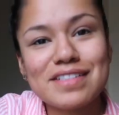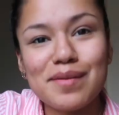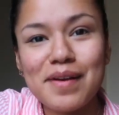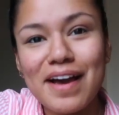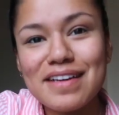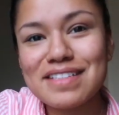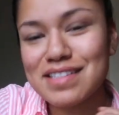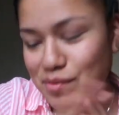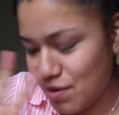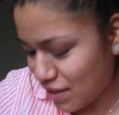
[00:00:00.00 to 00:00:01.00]
up,
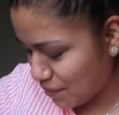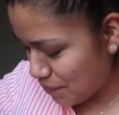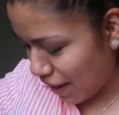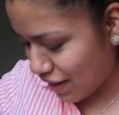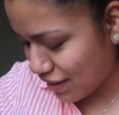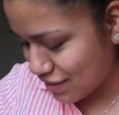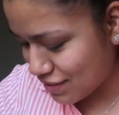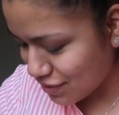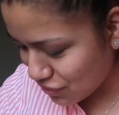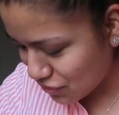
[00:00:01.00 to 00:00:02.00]
guys? Welcome back
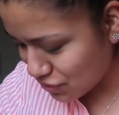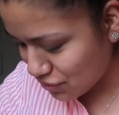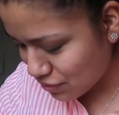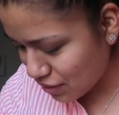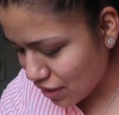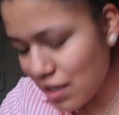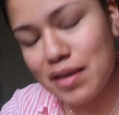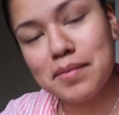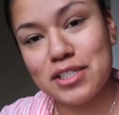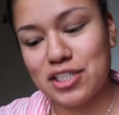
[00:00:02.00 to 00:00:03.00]
to
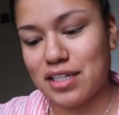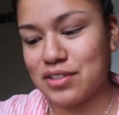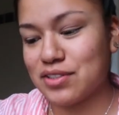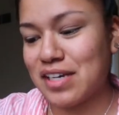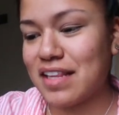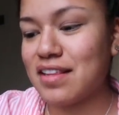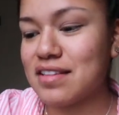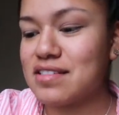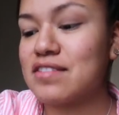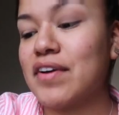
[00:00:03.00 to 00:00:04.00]
my channel. I think
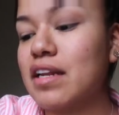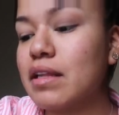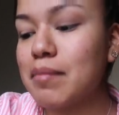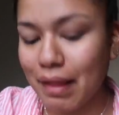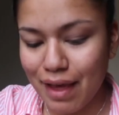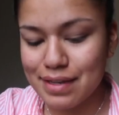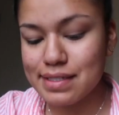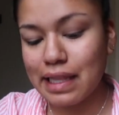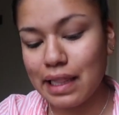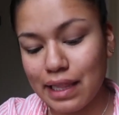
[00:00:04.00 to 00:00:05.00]
this is finally my
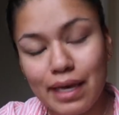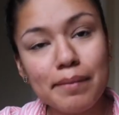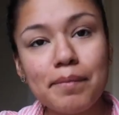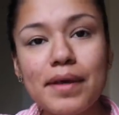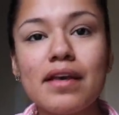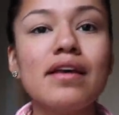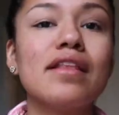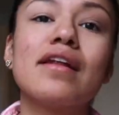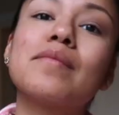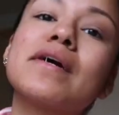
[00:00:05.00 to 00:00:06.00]
last clip.
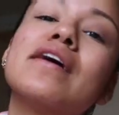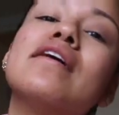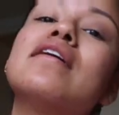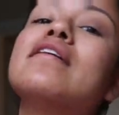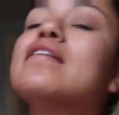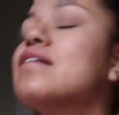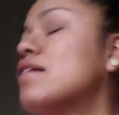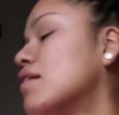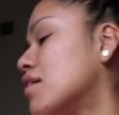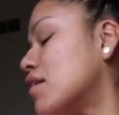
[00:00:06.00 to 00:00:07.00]
I'm gonna
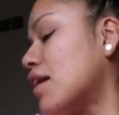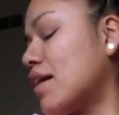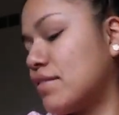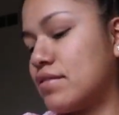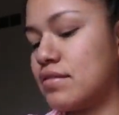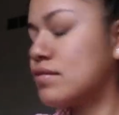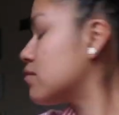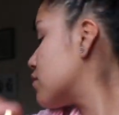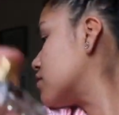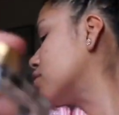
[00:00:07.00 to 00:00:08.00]
have
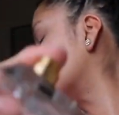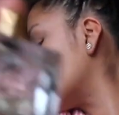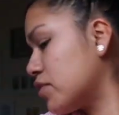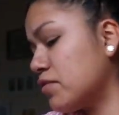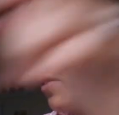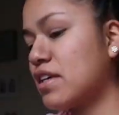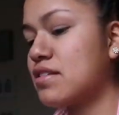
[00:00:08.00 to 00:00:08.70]
to film for